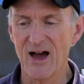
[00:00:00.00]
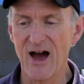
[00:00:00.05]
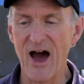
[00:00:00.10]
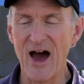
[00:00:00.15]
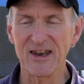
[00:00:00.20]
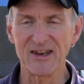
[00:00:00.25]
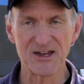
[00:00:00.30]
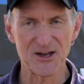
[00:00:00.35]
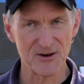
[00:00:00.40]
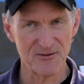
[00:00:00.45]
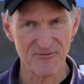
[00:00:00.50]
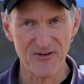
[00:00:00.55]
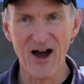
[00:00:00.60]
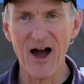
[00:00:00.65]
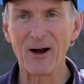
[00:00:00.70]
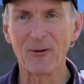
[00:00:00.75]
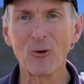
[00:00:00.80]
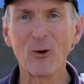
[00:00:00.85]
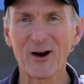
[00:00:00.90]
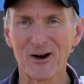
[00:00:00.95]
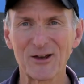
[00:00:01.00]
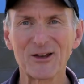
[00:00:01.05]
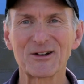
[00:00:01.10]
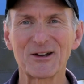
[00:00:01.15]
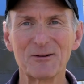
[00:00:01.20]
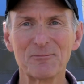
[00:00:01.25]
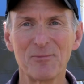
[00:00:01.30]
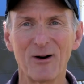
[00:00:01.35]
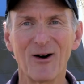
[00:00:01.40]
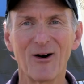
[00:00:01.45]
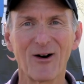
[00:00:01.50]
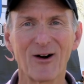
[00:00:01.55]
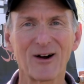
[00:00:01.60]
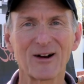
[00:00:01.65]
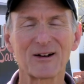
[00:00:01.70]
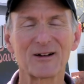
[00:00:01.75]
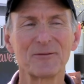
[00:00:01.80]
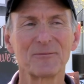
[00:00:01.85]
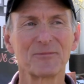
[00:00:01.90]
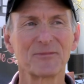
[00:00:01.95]
identifying where you can
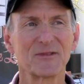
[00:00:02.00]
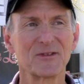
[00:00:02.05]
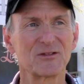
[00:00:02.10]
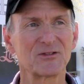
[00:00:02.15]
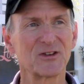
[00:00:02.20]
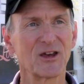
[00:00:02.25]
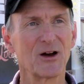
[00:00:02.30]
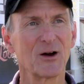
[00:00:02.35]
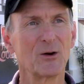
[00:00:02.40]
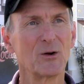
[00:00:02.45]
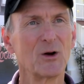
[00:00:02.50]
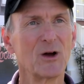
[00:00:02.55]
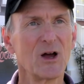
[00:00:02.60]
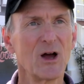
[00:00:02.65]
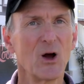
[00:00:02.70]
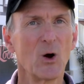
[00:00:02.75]
park So